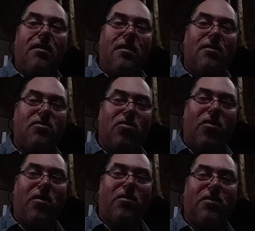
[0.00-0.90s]

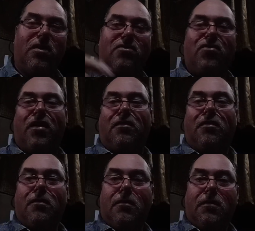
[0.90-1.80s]
historical district.
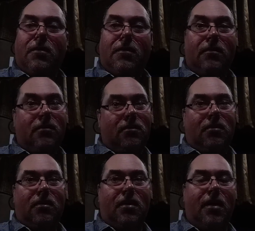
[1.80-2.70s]

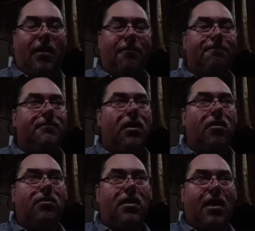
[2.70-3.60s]
Yeah.
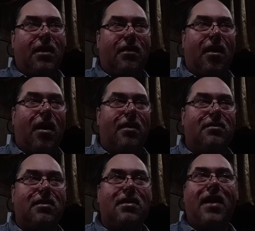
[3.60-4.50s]
Okay. I
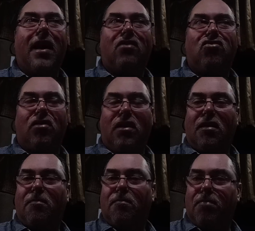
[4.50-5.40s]
did
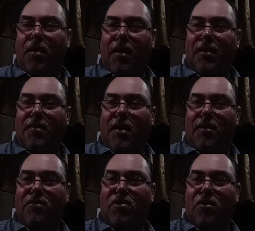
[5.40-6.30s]
actually play
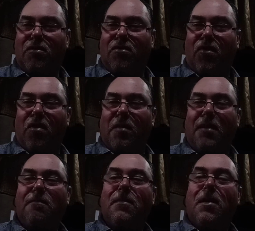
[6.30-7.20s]
Indiana Jones for a
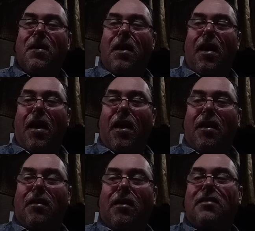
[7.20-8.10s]
minute.
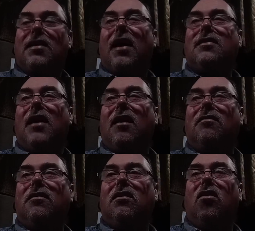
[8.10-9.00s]
And I sat
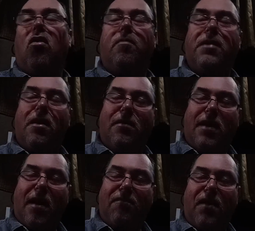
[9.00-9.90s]
down in an open air
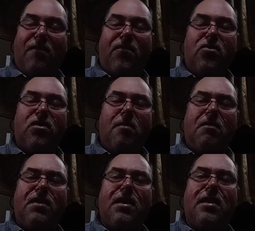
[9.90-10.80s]
cafe. First time
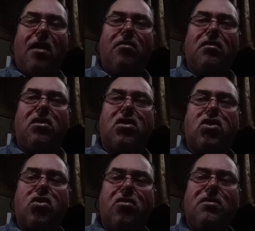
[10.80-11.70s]
I've eaten out in
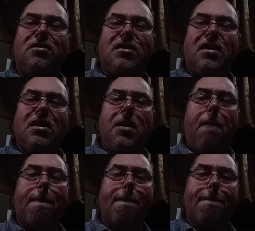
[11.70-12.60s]
13
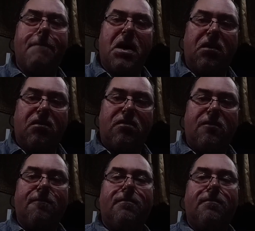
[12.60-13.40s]
months.